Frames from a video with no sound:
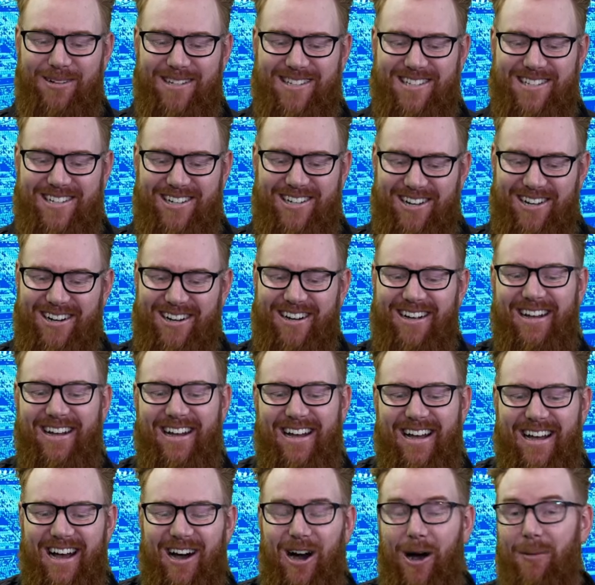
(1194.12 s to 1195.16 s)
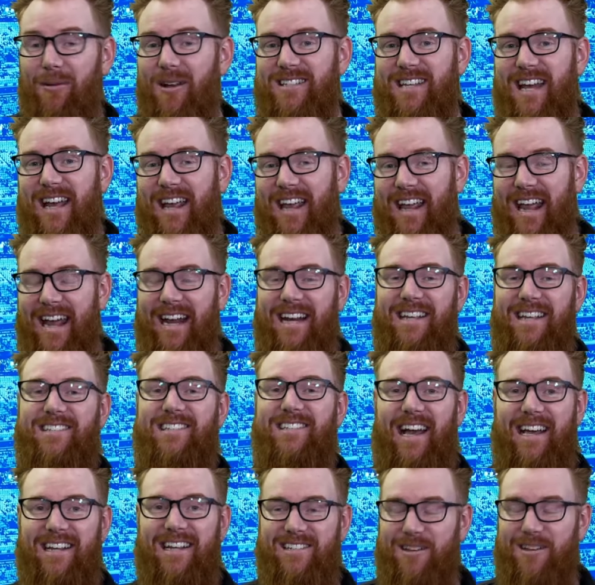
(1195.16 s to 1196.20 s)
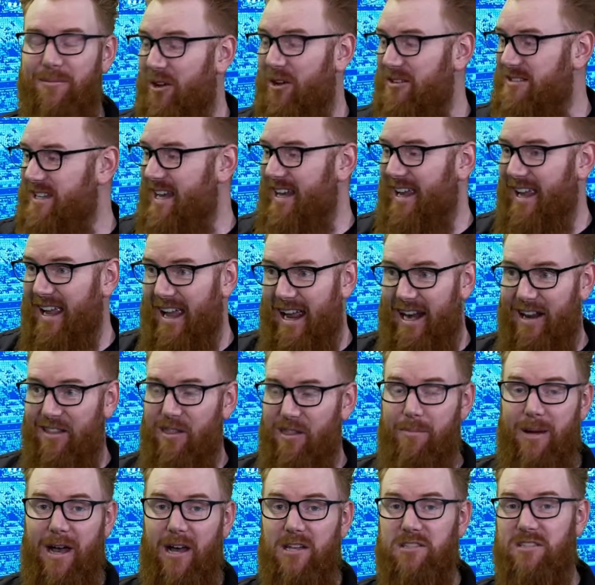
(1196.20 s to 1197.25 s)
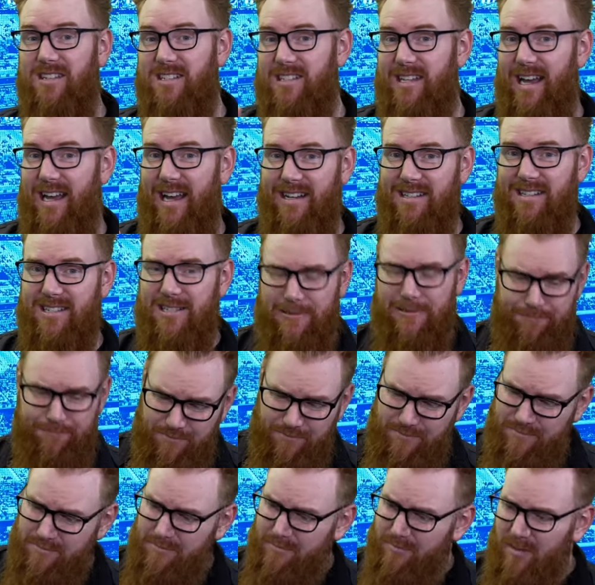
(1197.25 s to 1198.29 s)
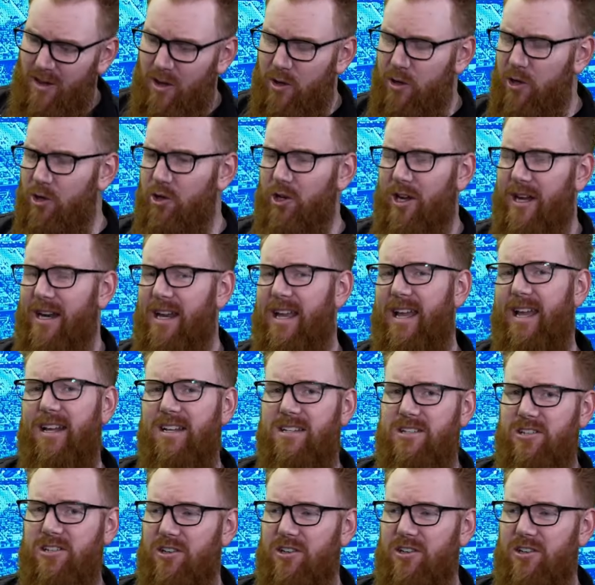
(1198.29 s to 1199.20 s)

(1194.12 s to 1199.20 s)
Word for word: So I'm not taking any Saints. I'm not taking any of the powers of the Saints. You look at Higgins.